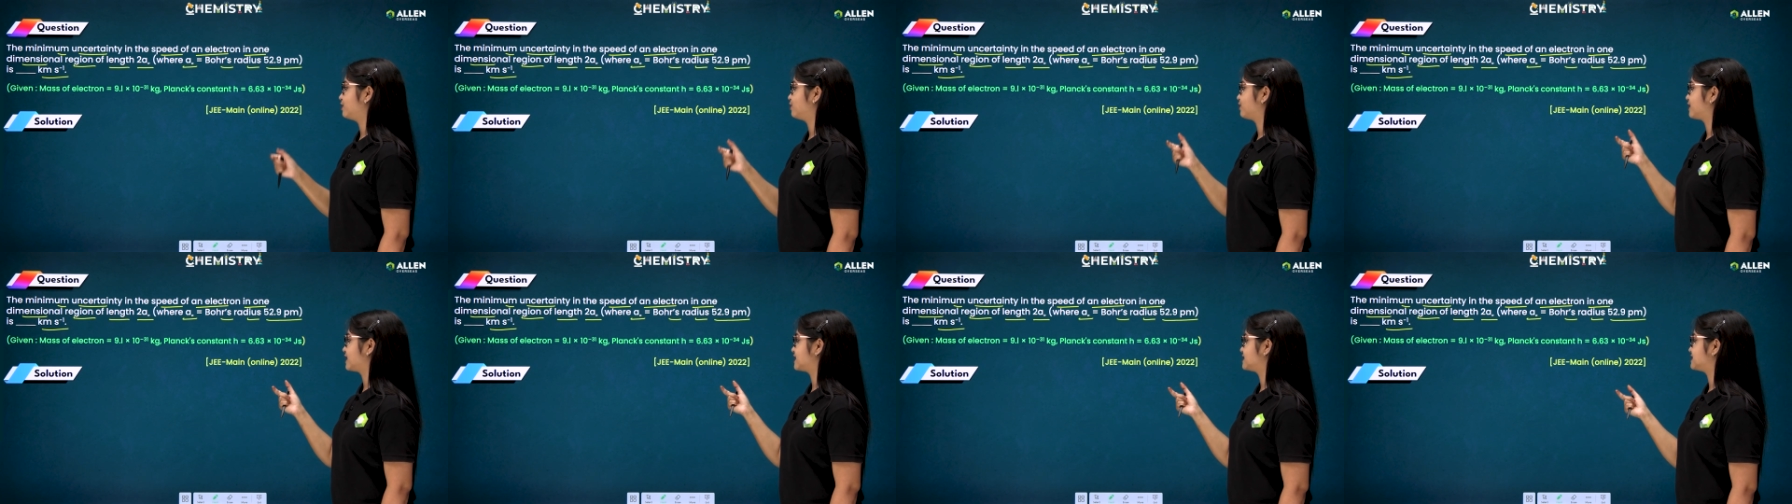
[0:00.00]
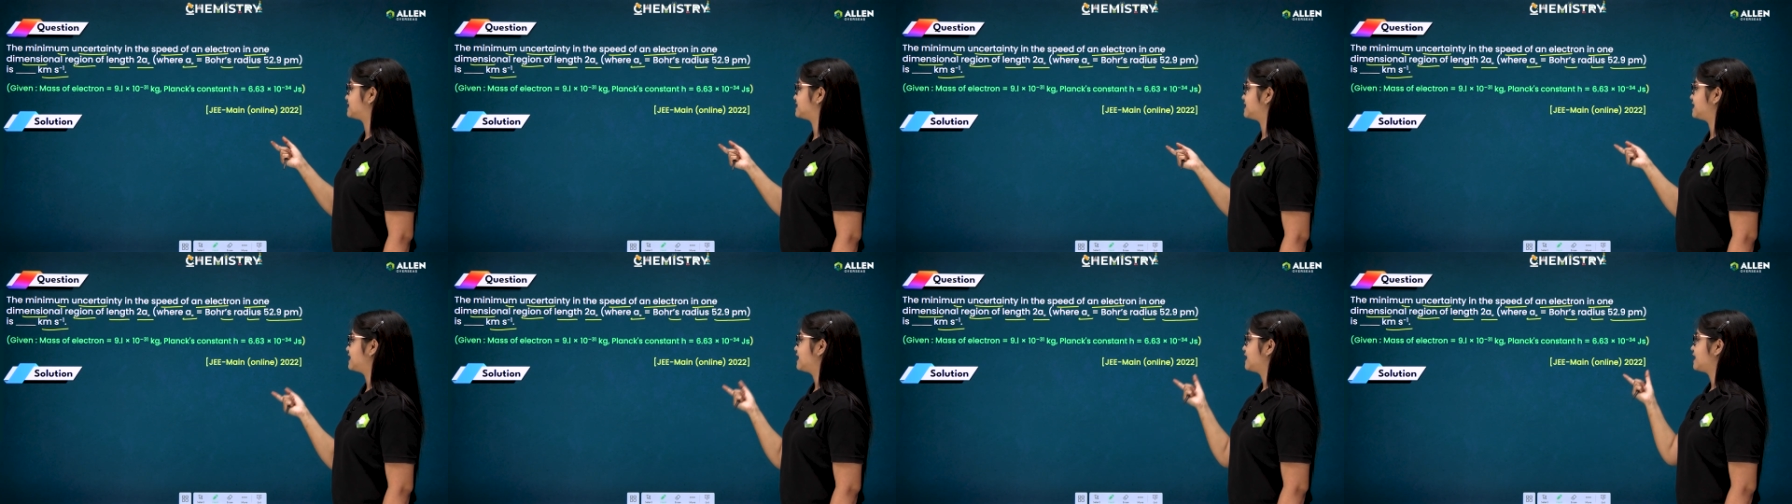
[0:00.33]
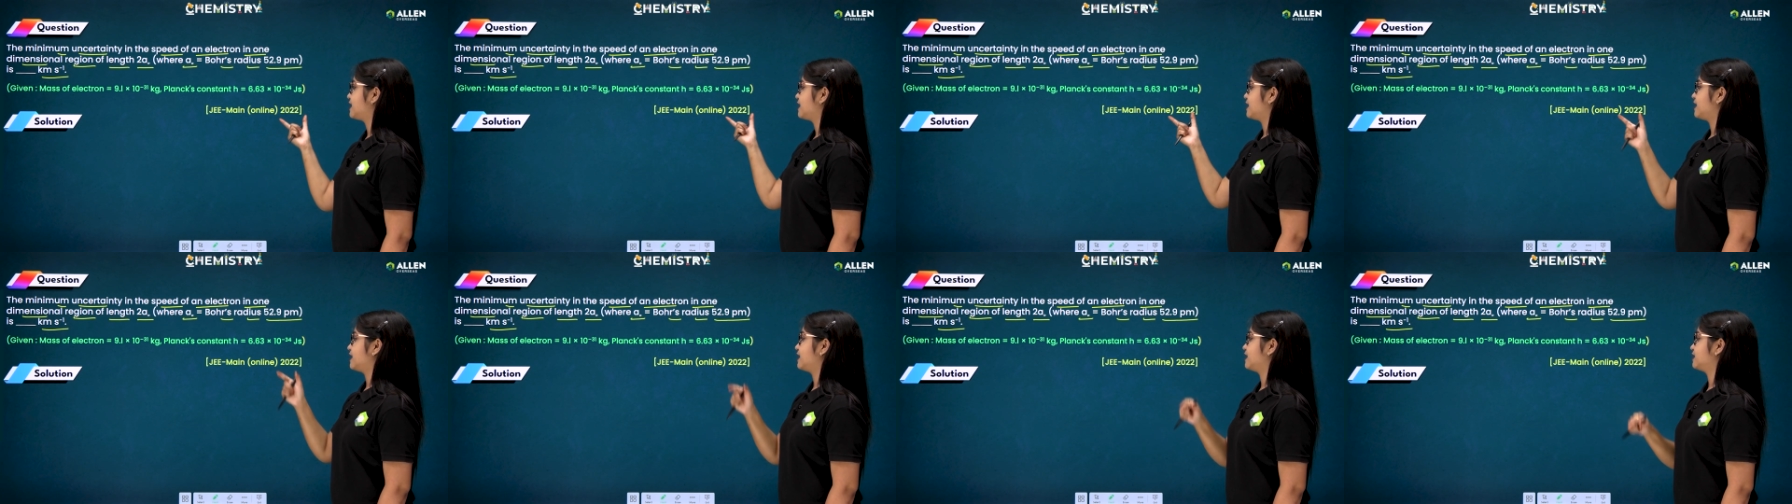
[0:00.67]
You can see
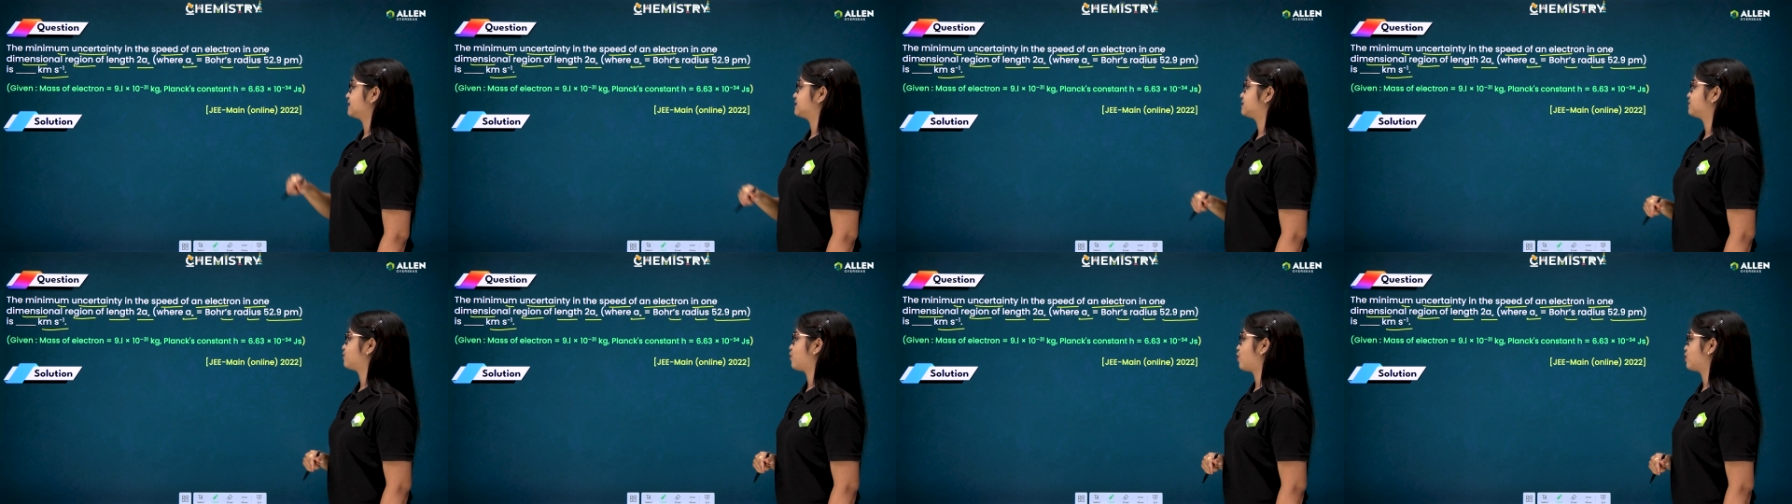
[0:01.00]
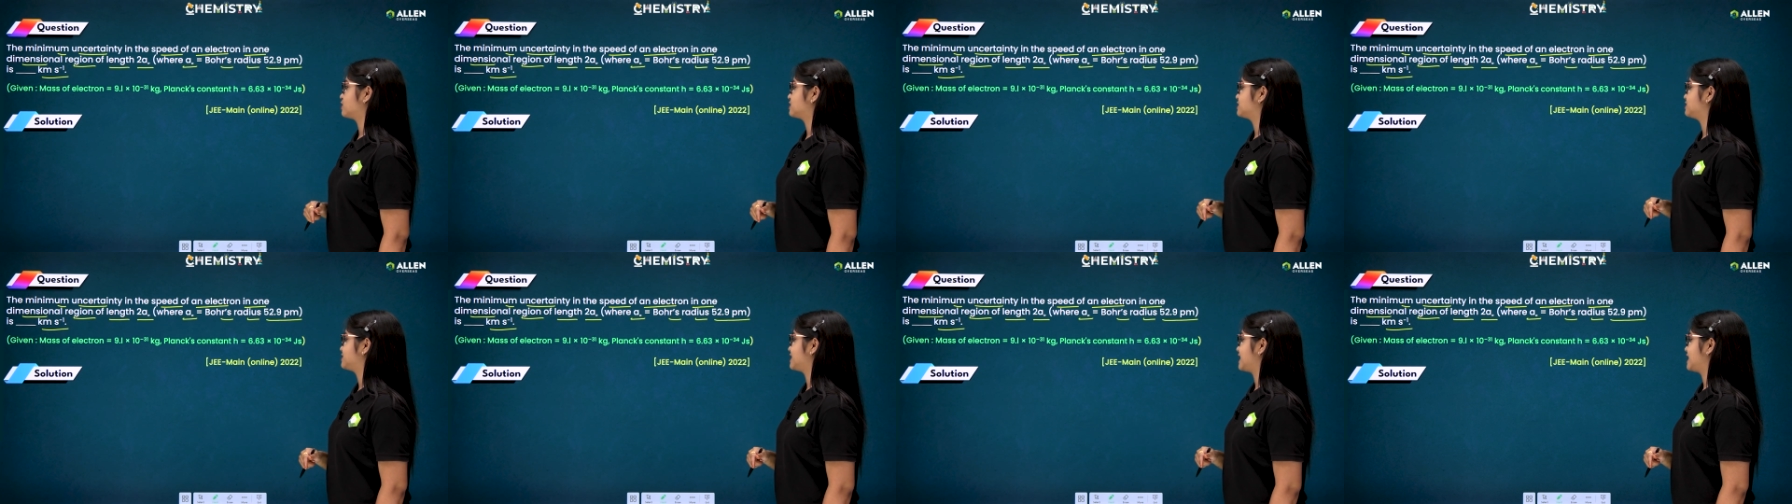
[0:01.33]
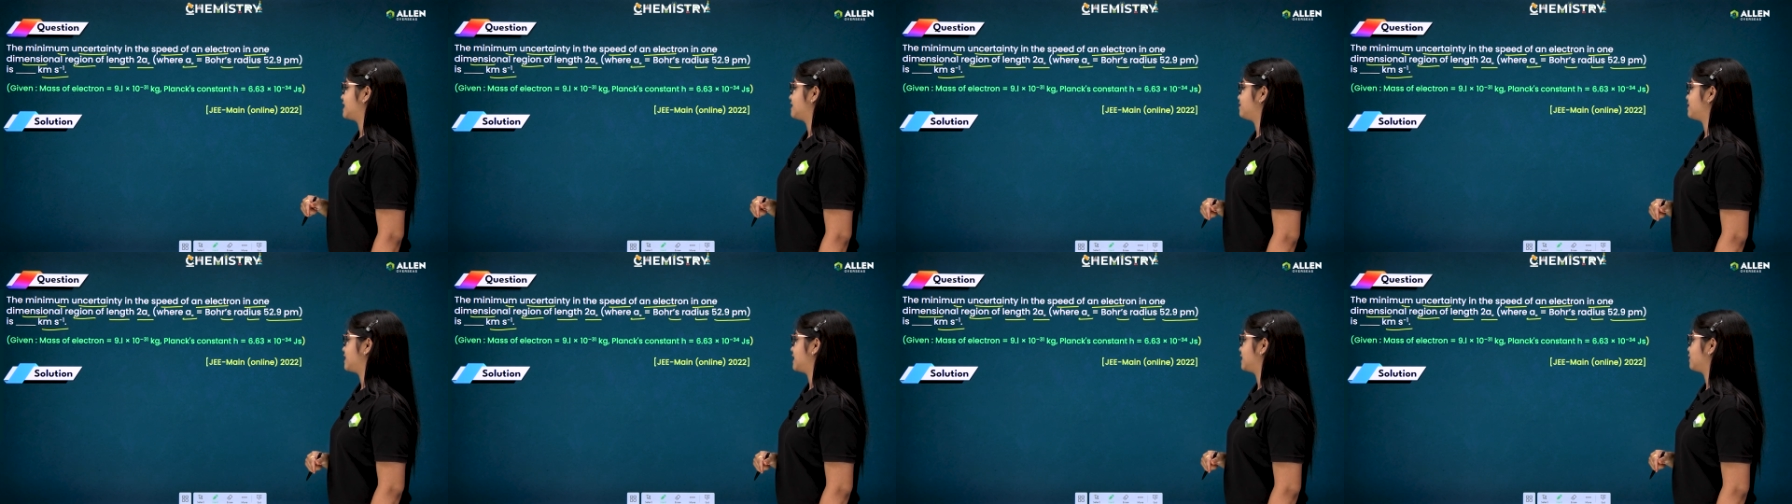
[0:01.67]
it was
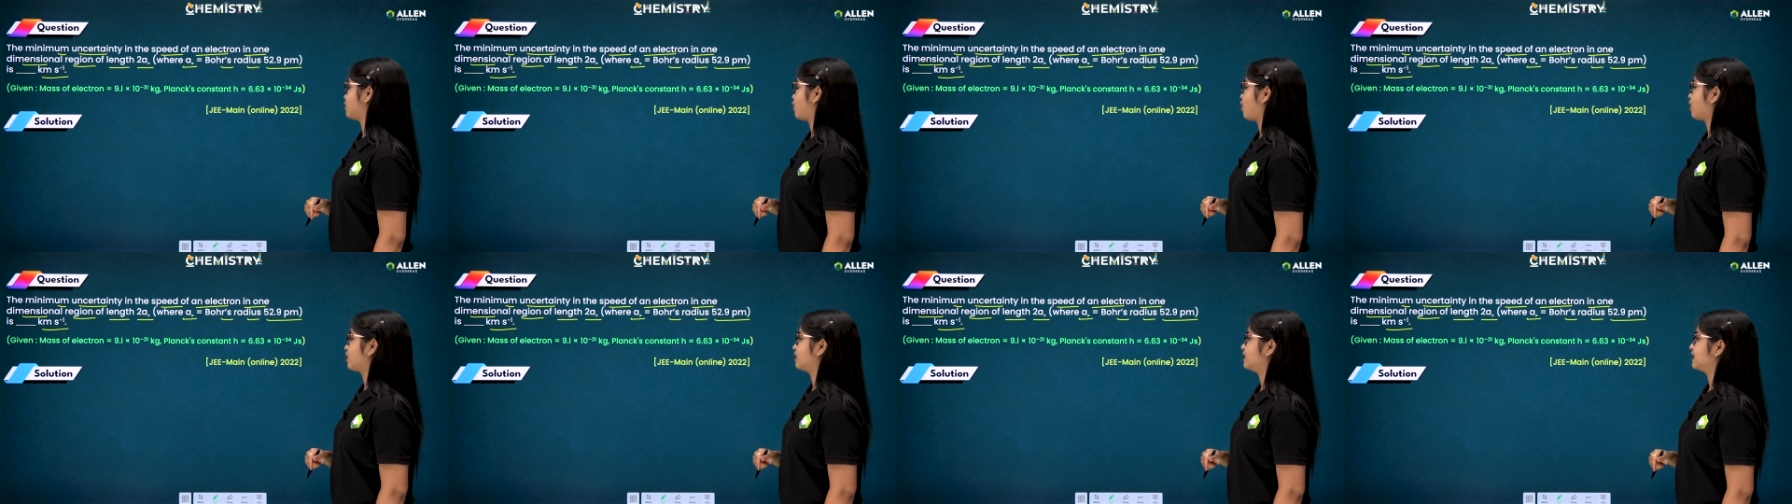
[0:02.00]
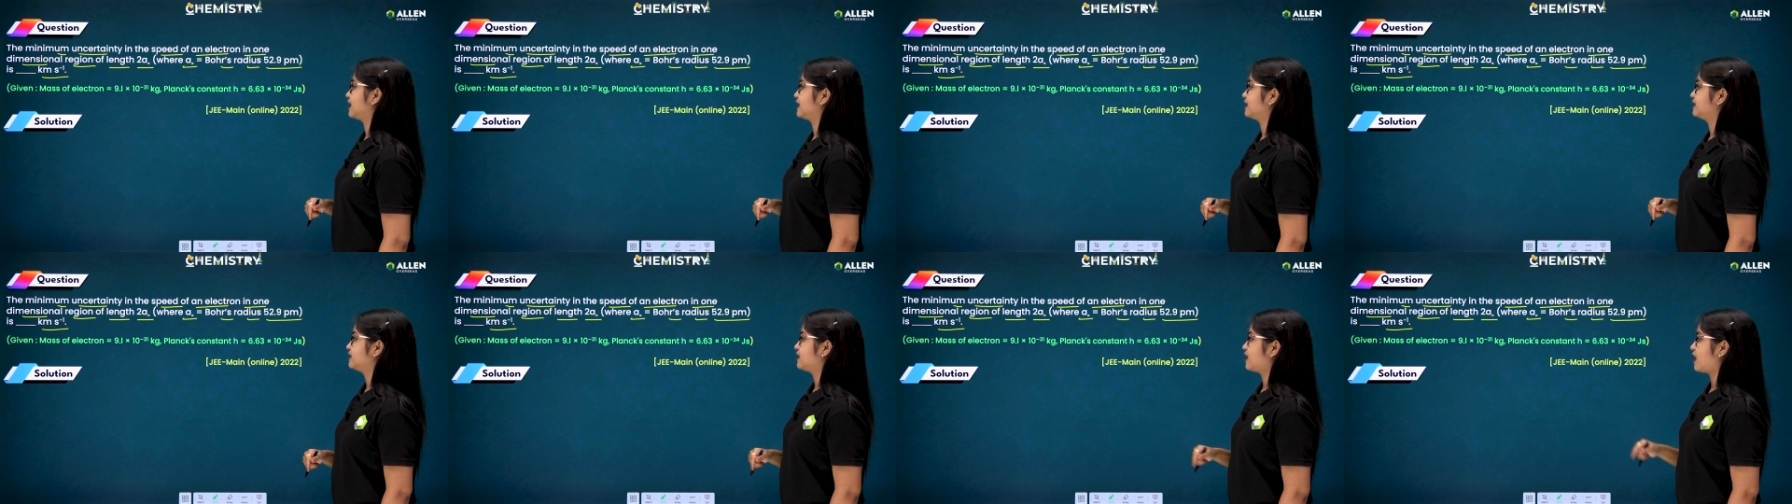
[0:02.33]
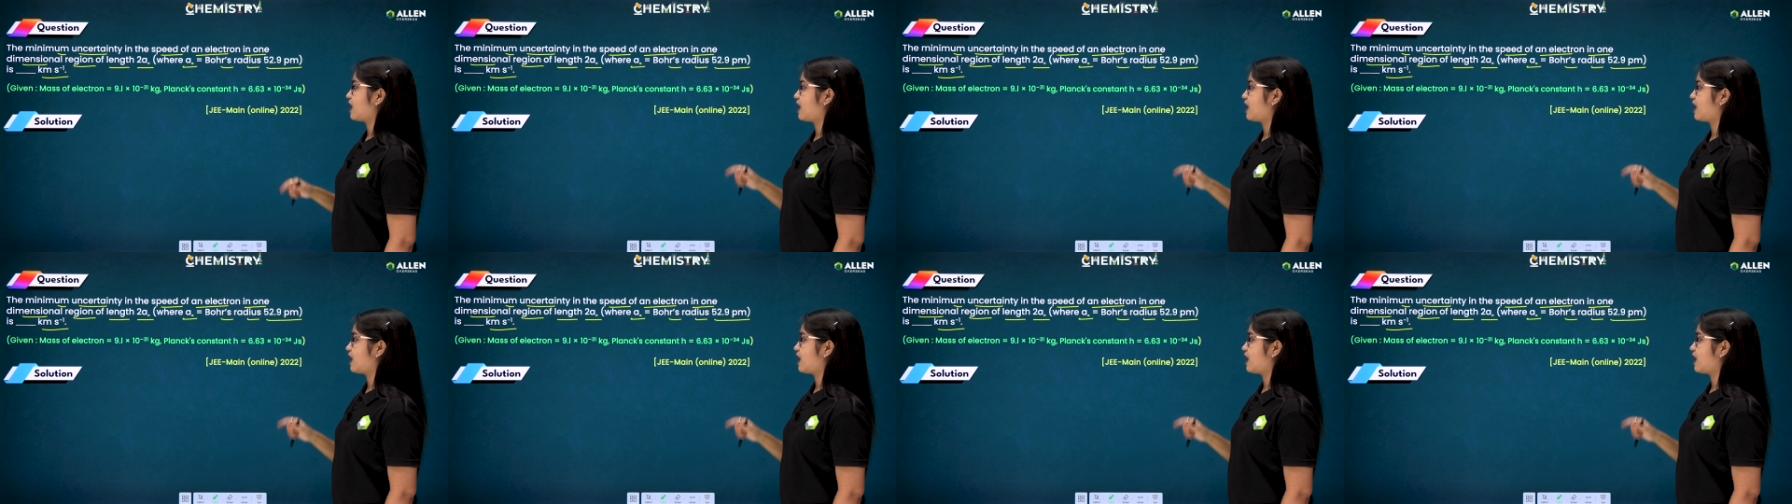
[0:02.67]
JEE Main Online,